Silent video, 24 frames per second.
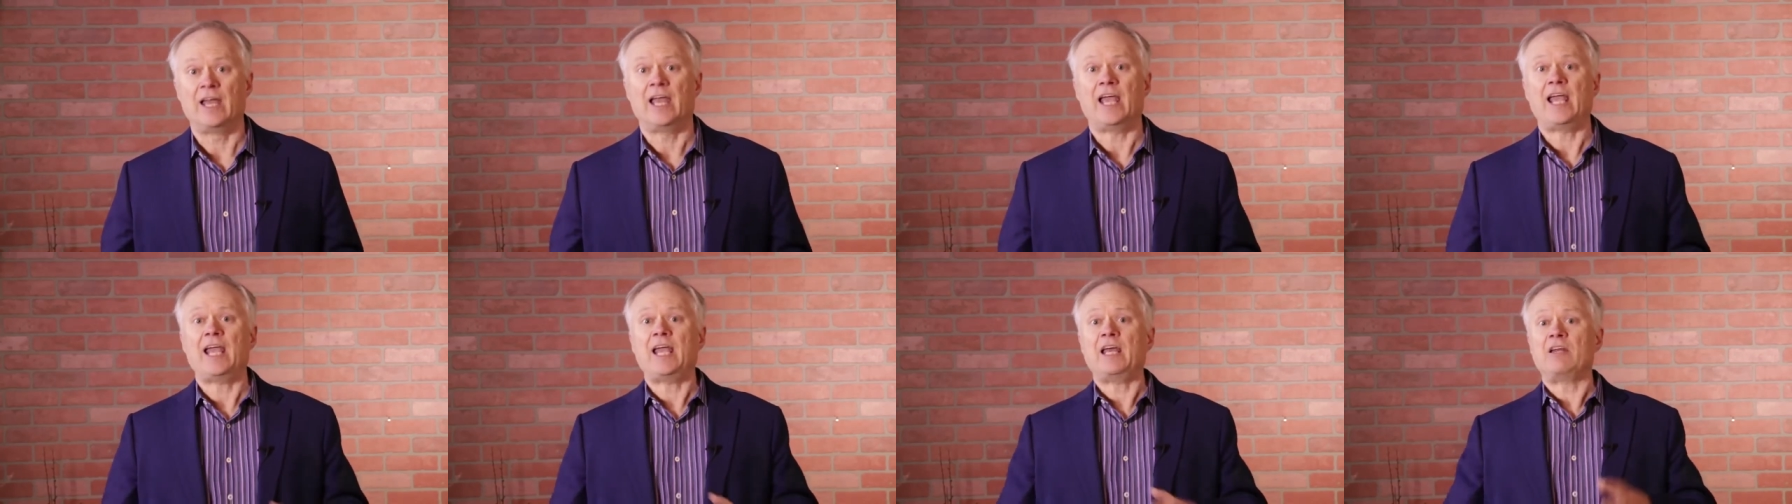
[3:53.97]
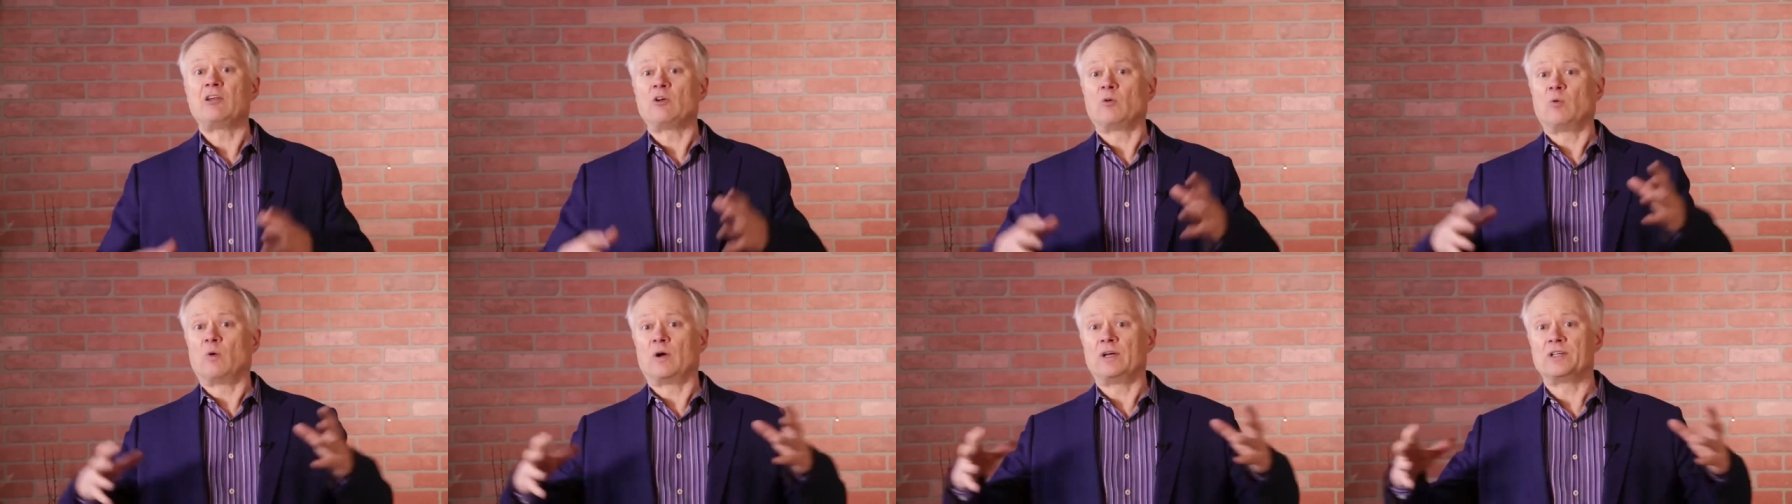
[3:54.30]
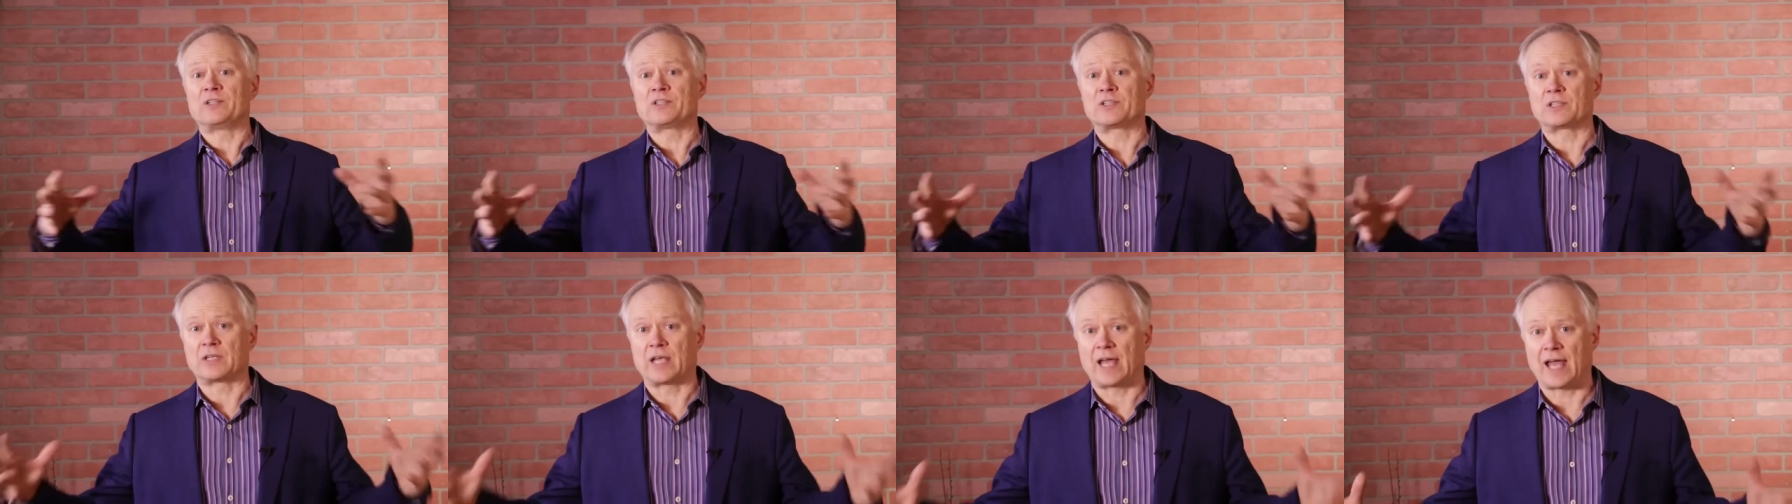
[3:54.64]
and it
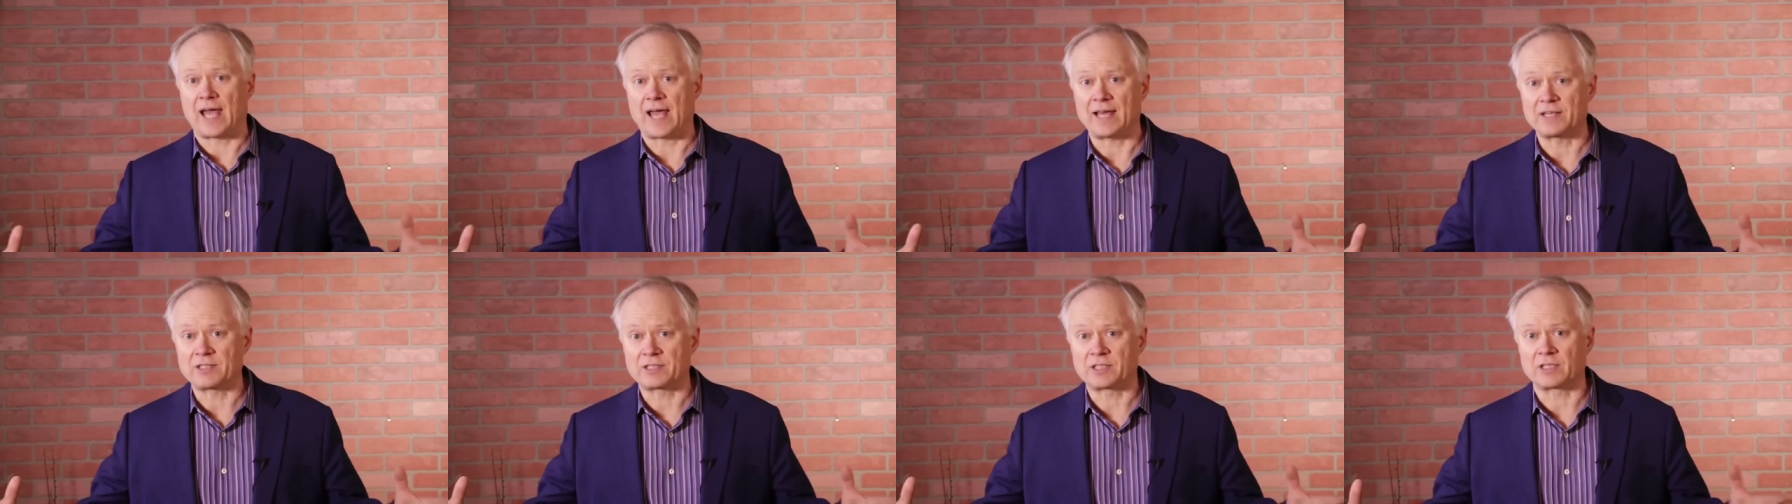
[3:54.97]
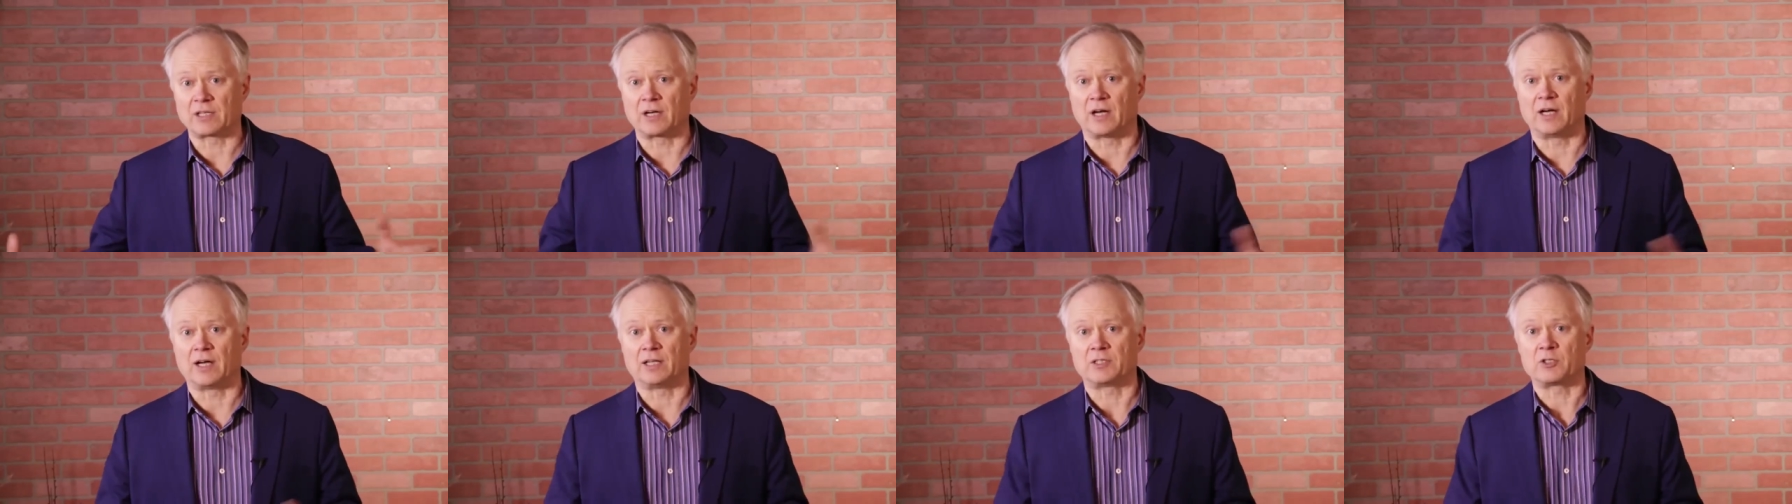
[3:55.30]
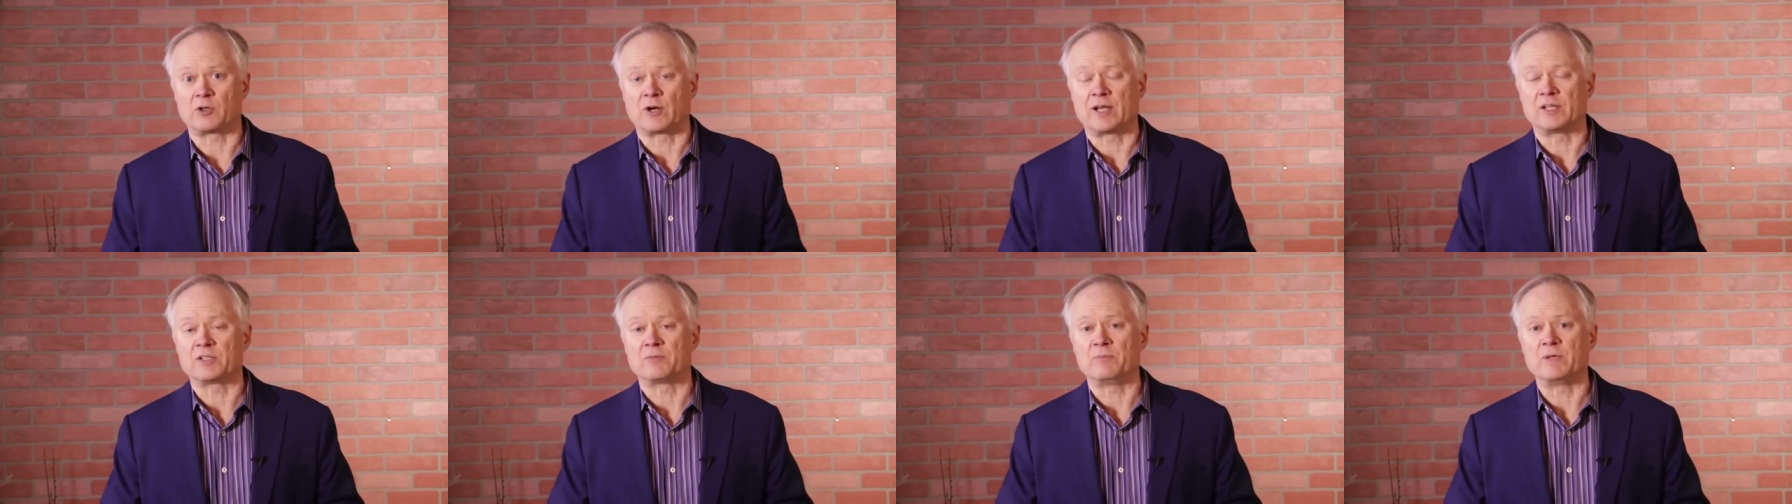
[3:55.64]
was as
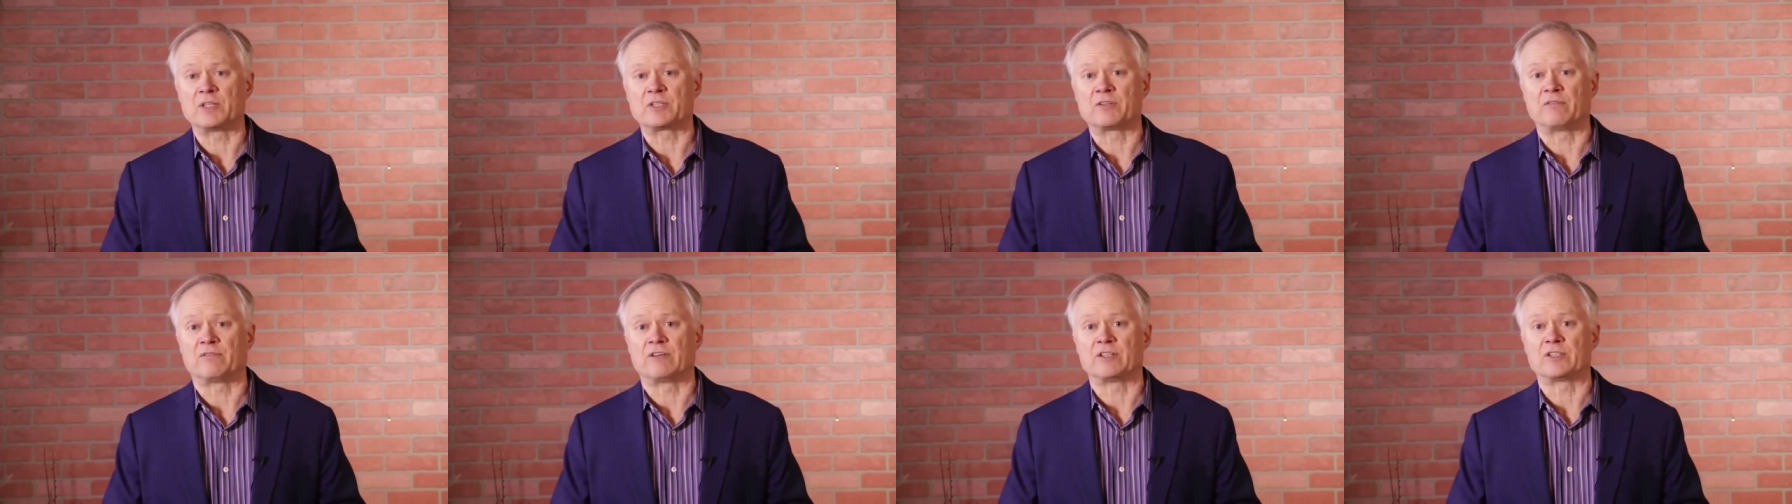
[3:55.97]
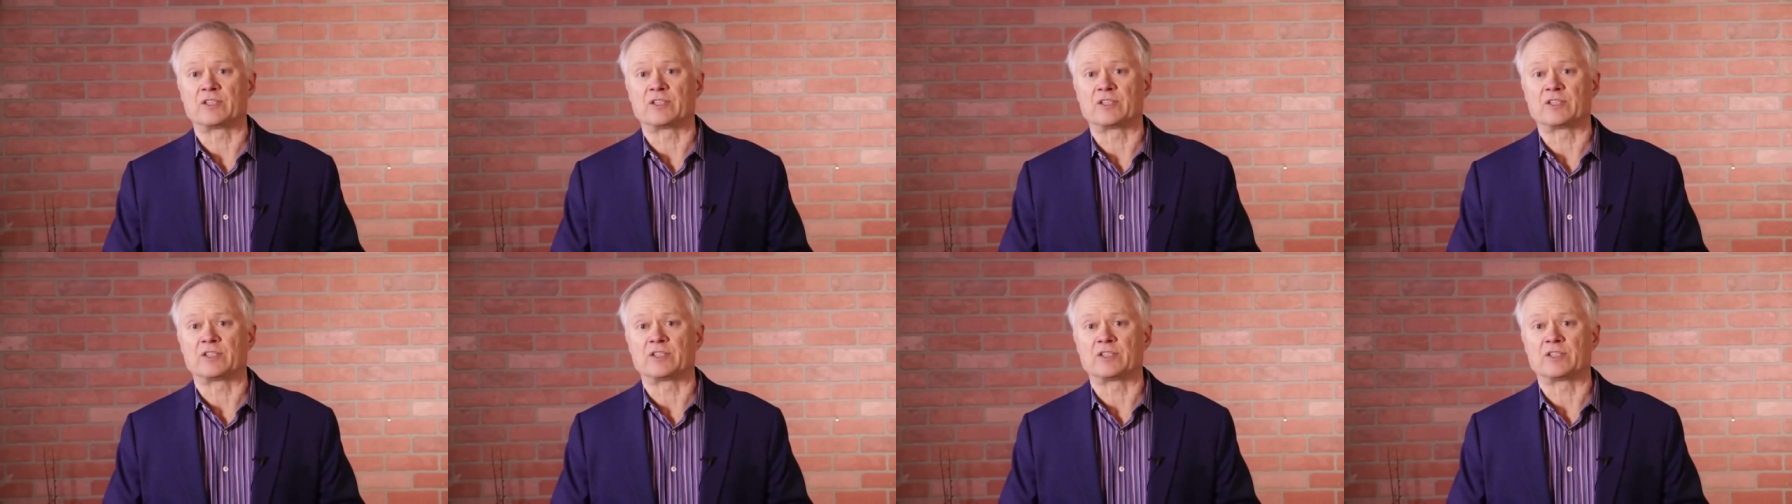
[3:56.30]
transmissive